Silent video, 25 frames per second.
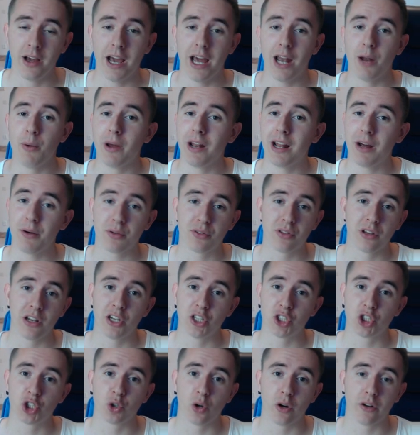Anyway, that was a
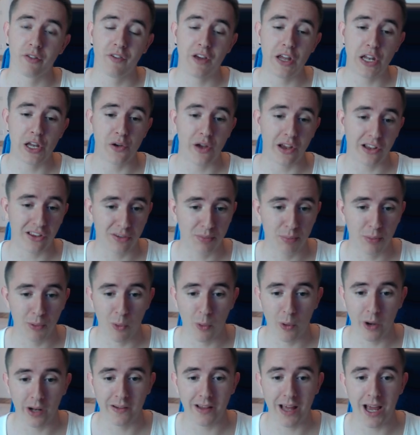little short video
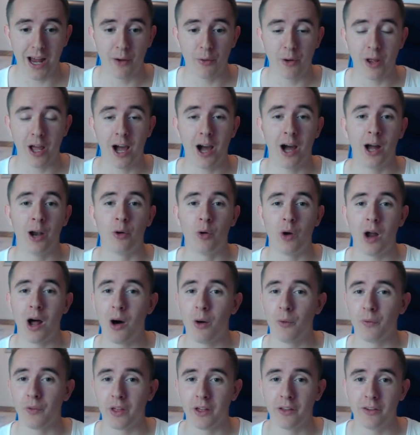exploring the area
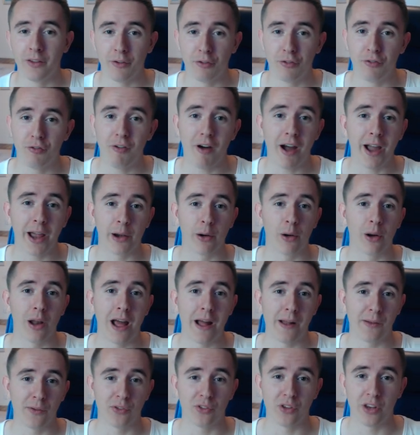around the
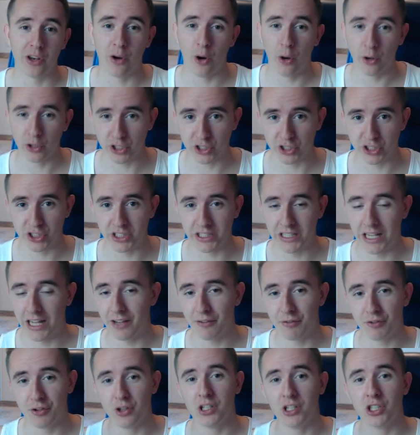firelands in Argentina.
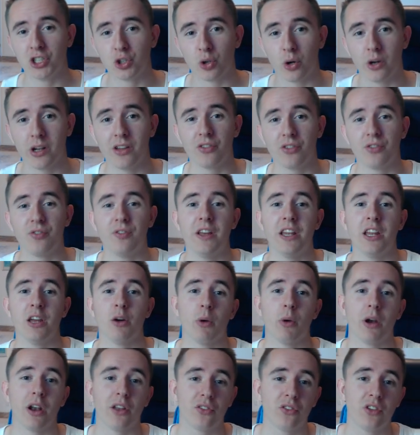If you enjoyed this video,
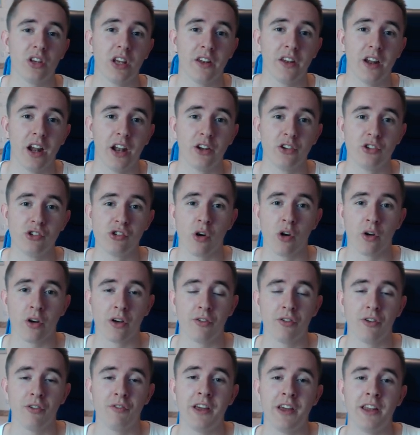want to see another
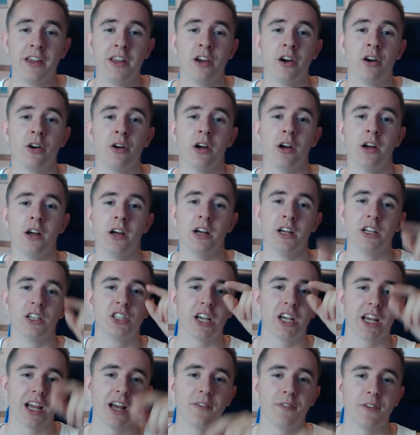geography video,
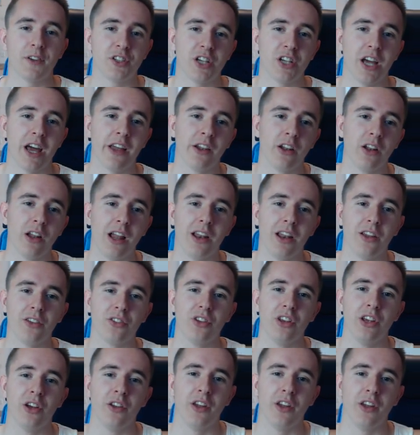check out the channel and I'll see you in